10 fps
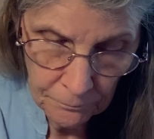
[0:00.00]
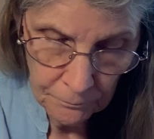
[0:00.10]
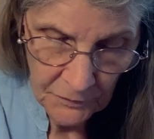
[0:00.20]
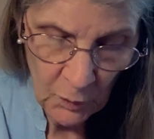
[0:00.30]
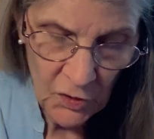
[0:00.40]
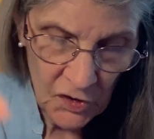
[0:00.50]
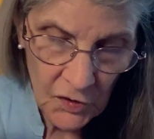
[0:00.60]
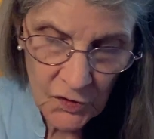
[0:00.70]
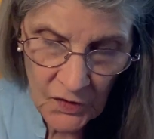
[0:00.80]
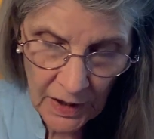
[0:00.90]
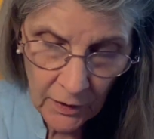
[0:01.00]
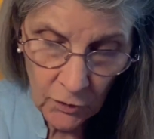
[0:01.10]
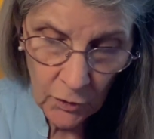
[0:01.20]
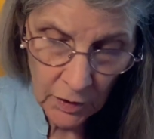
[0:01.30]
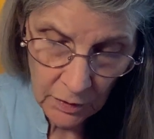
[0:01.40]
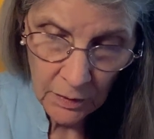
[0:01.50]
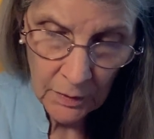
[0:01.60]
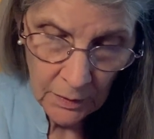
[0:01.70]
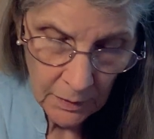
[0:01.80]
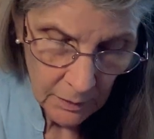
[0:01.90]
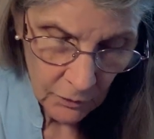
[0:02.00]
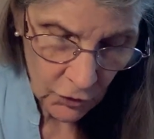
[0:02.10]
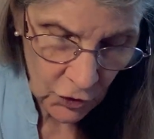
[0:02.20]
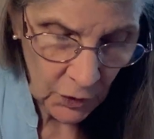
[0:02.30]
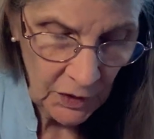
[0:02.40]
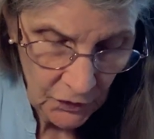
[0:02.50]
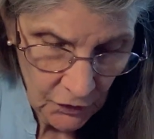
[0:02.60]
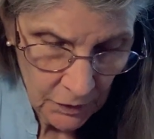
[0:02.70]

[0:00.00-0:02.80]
It was a sound choice.